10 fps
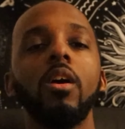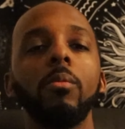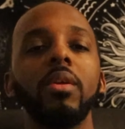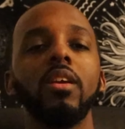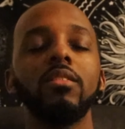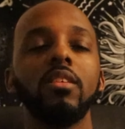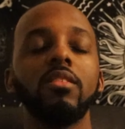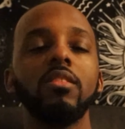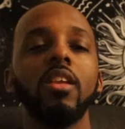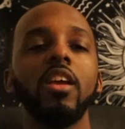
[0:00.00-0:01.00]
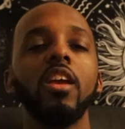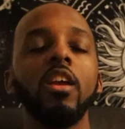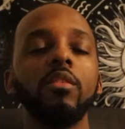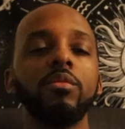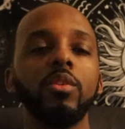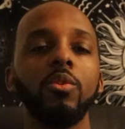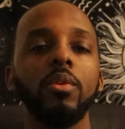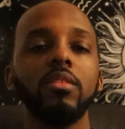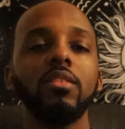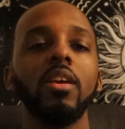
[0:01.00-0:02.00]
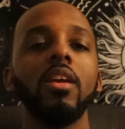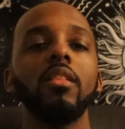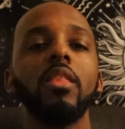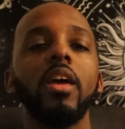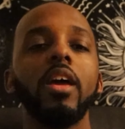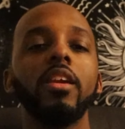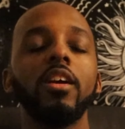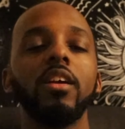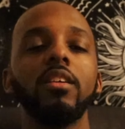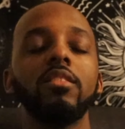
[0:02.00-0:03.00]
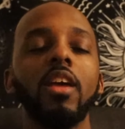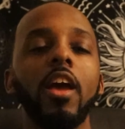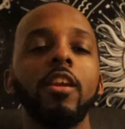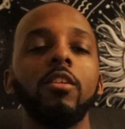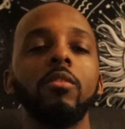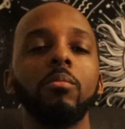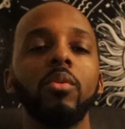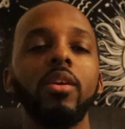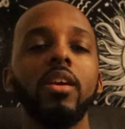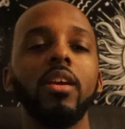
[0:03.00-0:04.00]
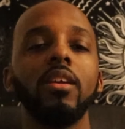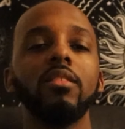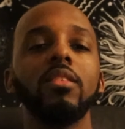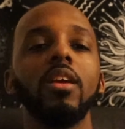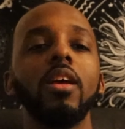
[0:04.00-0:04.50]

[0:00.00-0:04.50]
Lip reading: because this is the influence that Saturn brings.